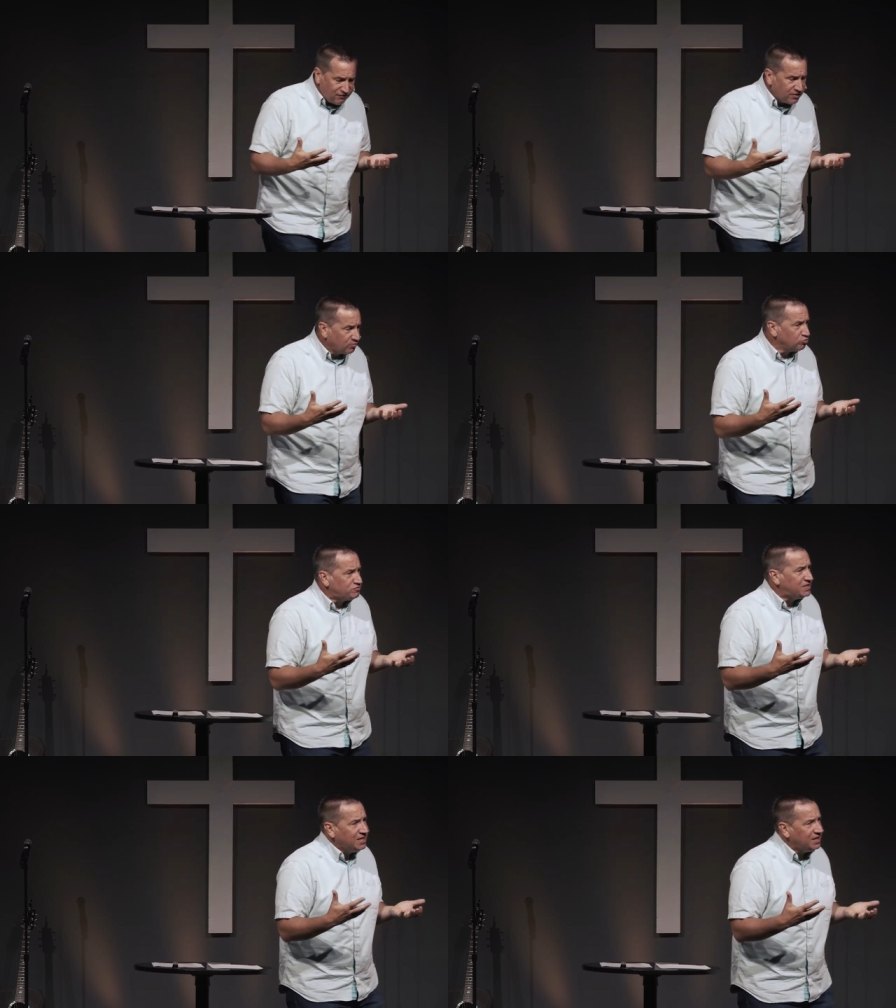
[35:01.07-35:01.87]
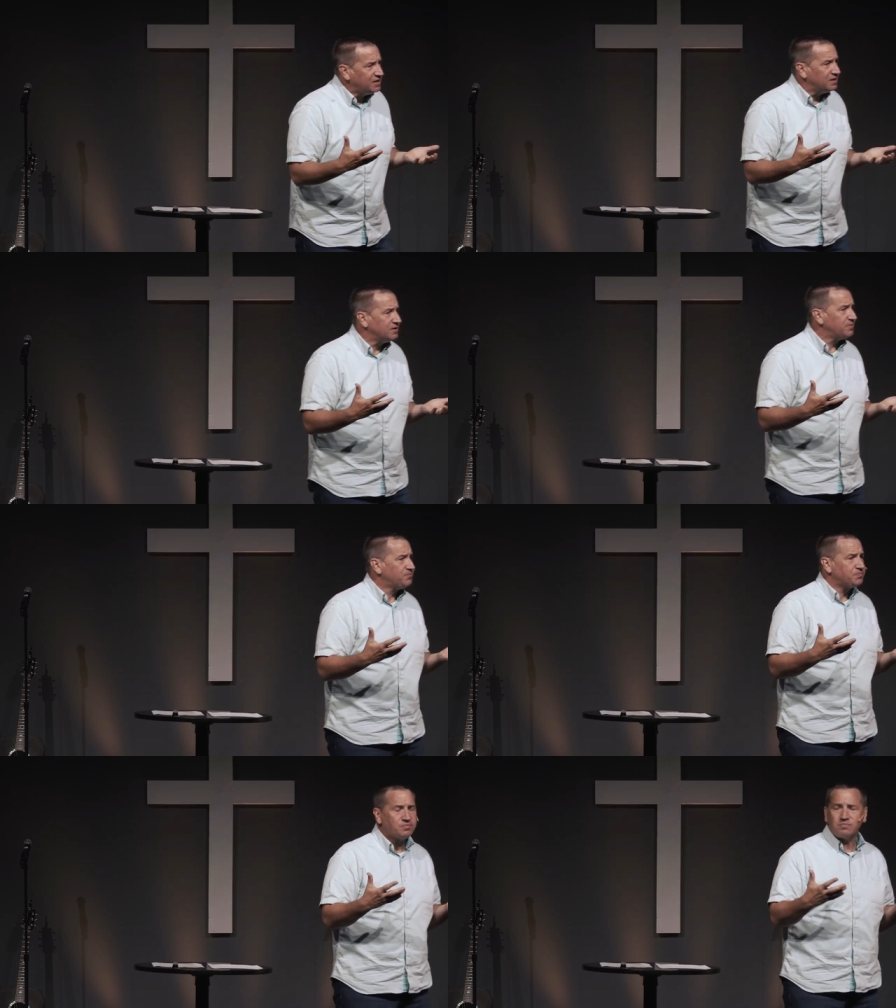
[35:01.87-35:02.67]
in a routine.
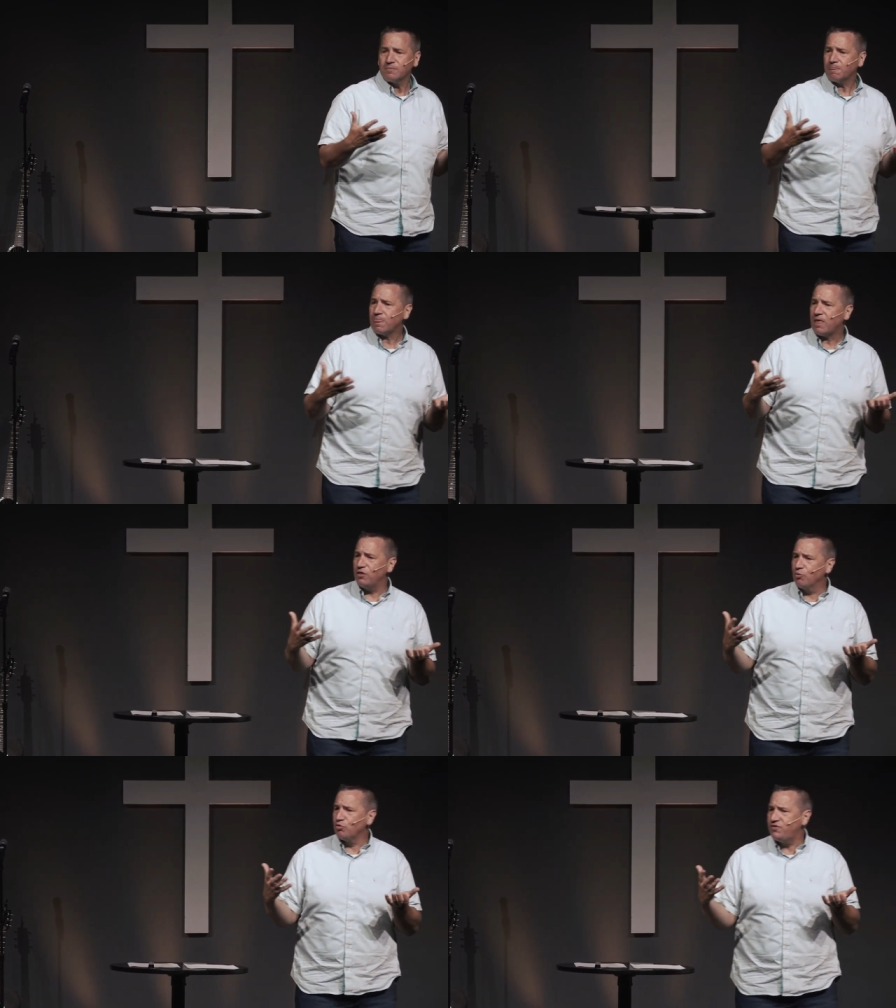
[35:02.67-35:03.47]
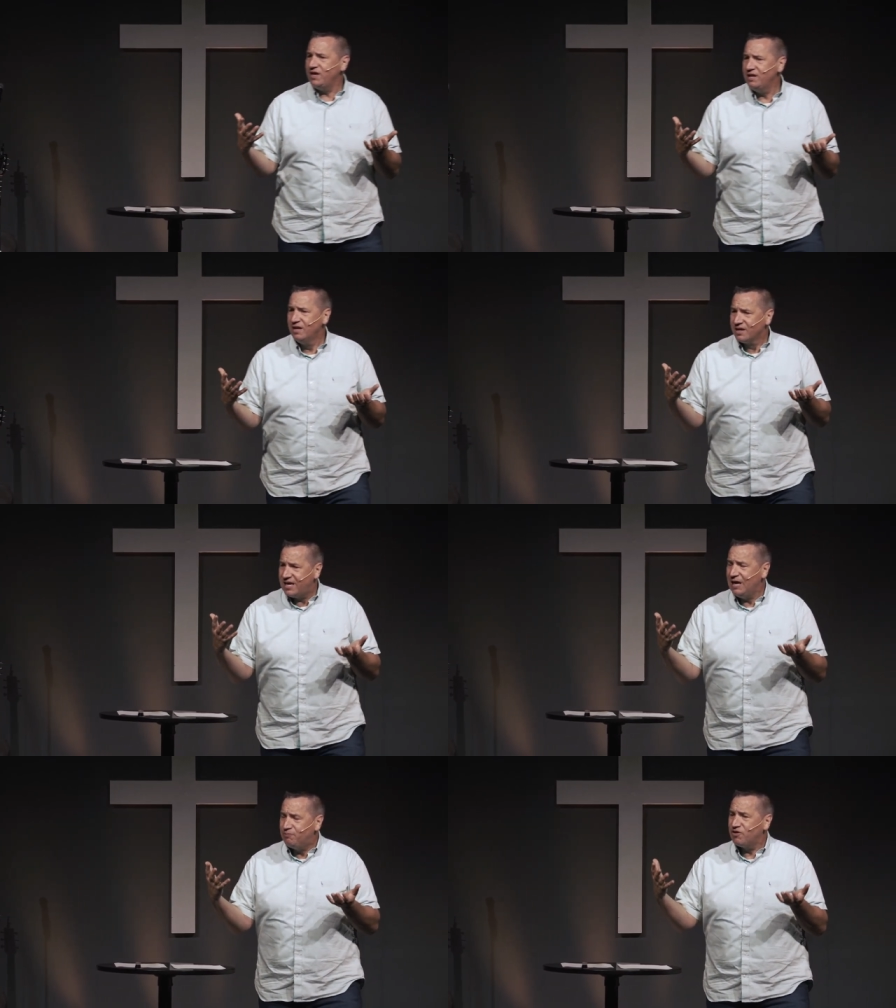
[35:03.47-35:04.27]
The routine
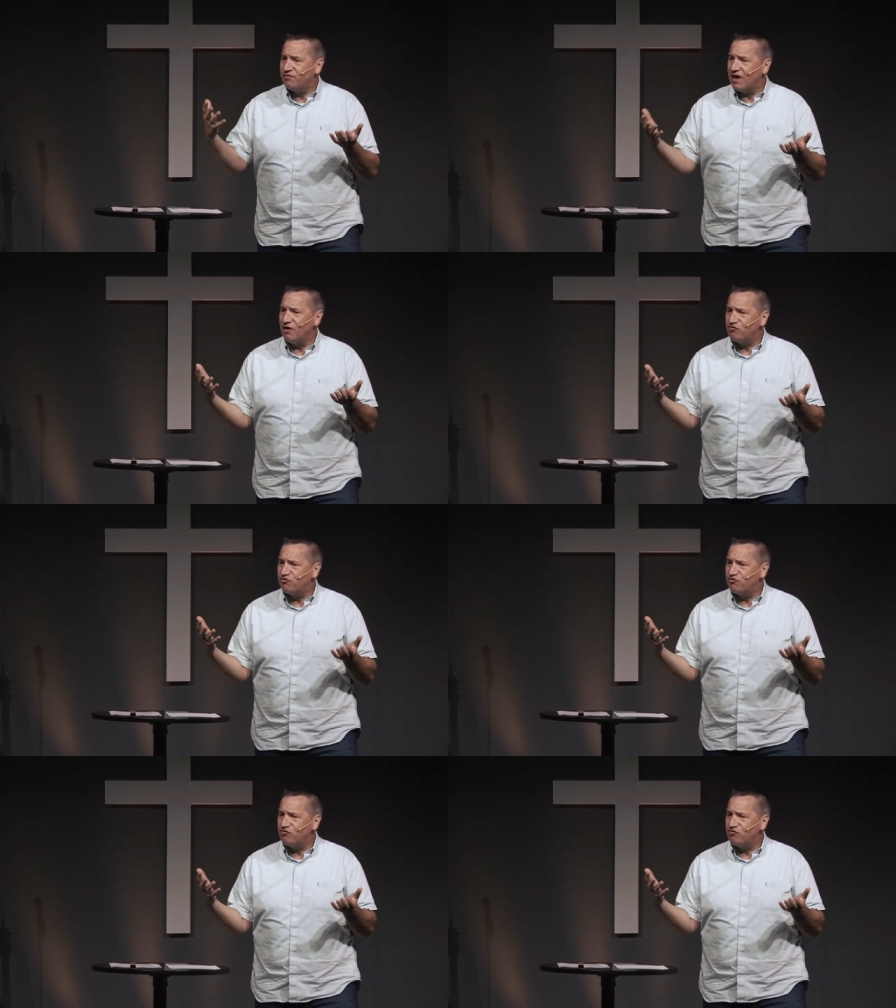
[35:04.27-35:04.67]
keeps us on